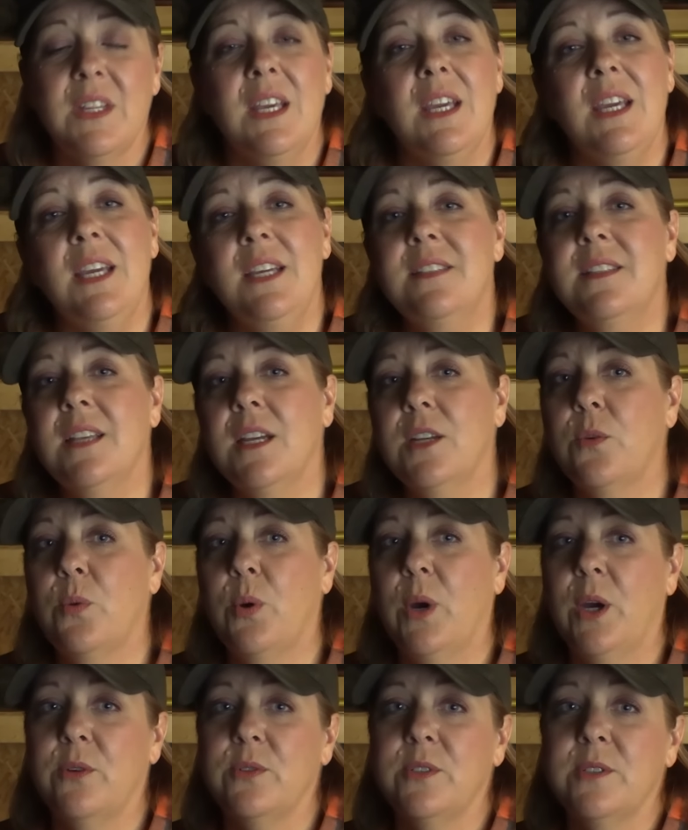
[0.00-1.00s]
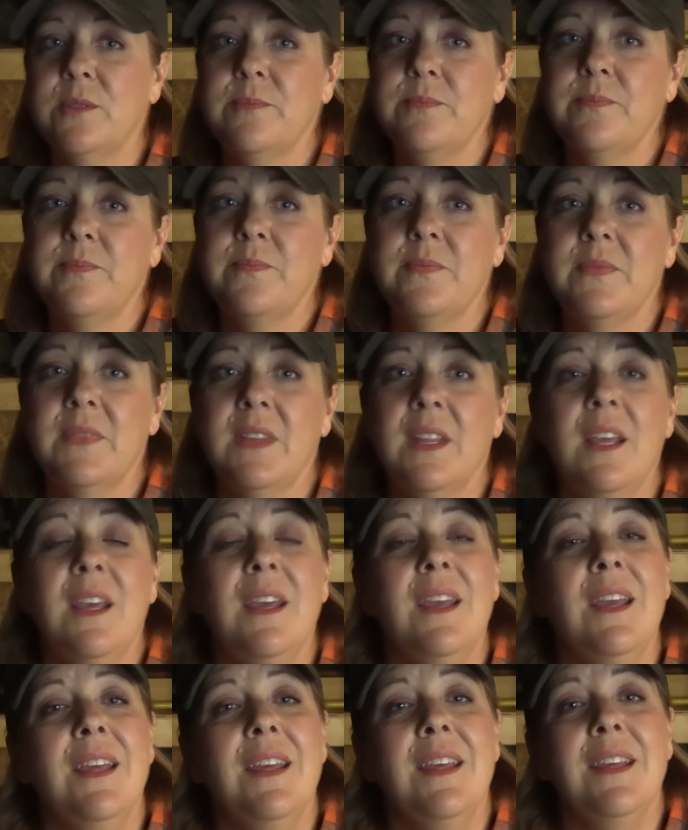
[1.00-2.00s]
He said, quote,
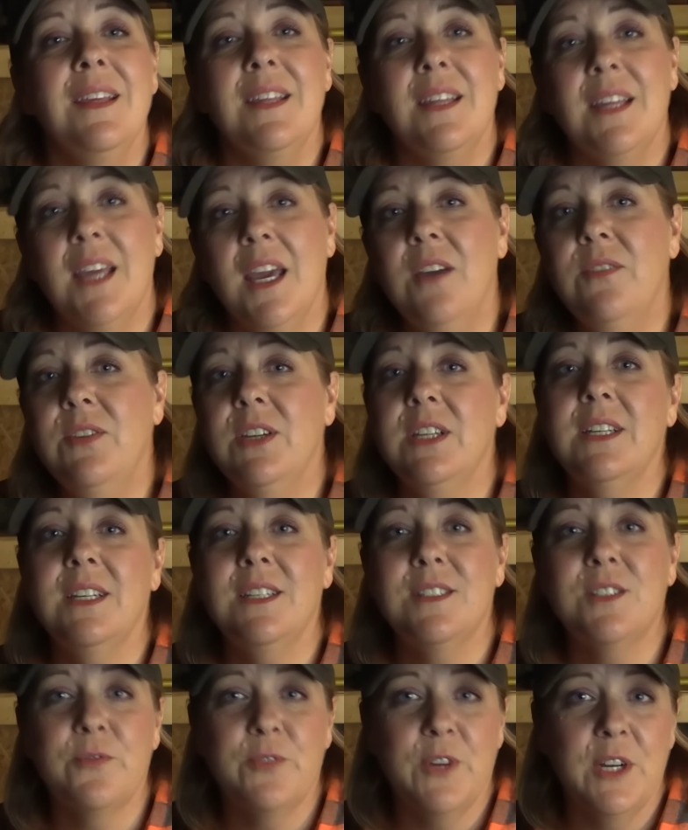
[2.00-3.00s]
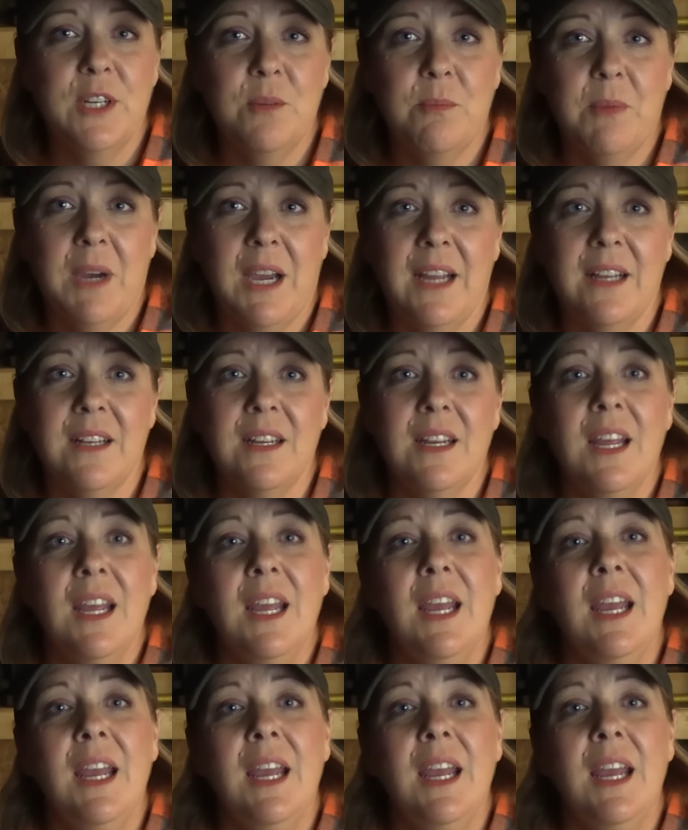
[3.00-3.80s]
"Kevin is a friend of mine,